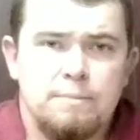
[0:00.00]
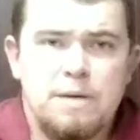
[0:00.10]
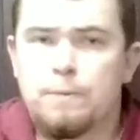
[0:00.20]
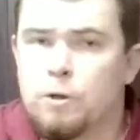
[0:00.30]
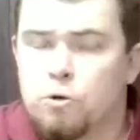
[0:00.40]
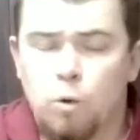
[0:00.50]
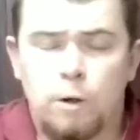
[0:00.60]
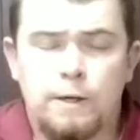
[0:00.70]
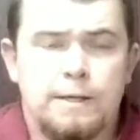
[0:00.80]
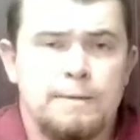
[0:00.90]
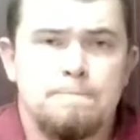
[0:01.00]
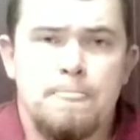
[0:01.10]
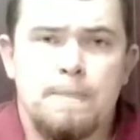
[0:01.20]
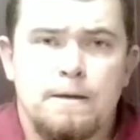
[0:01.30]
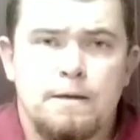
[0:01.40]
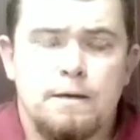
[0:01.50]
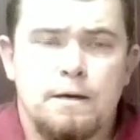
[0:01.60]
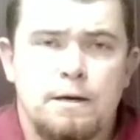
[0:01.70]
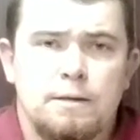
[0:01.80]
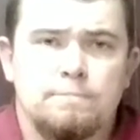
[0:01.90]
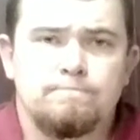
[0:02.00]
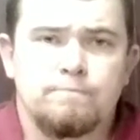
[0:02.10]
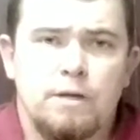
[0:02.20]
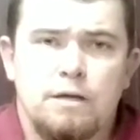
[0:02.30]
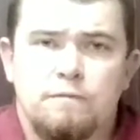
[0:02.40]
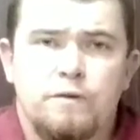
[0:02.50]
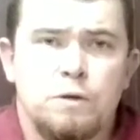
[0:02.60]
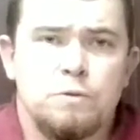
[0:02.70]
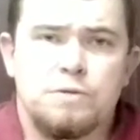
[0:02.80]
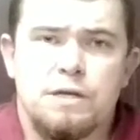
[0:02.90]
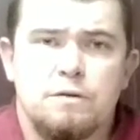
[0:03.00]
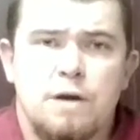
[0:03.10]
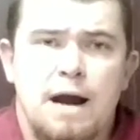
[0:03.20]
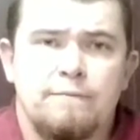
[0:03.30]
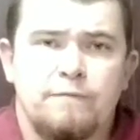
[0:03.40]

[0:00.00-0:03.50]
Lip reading: People who work in fields that do not